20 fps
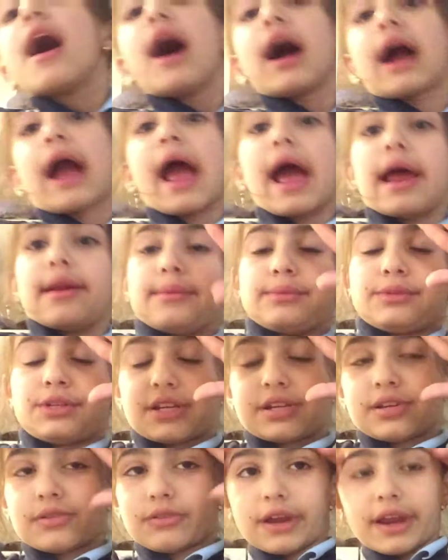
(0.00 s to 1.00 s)
Okay, and I'm
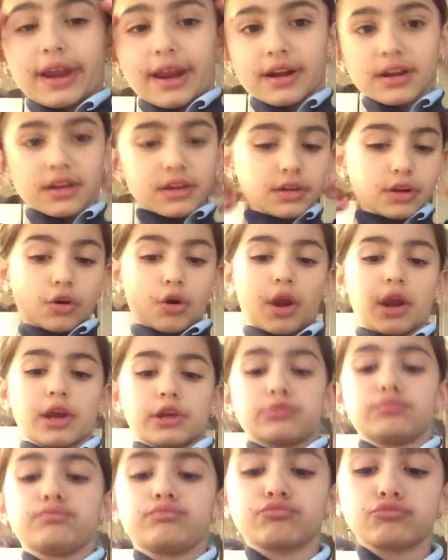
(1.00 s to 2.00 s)
just looking at it.
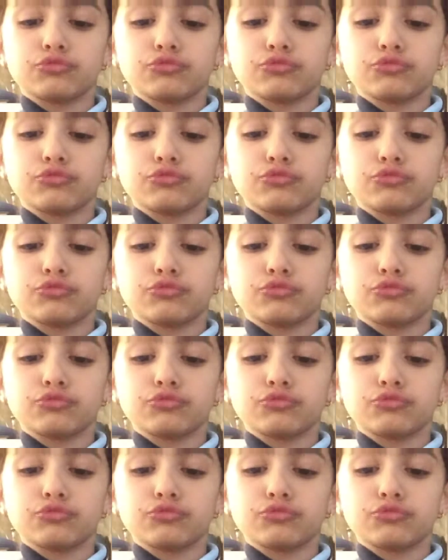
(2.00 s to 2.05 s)
Okay,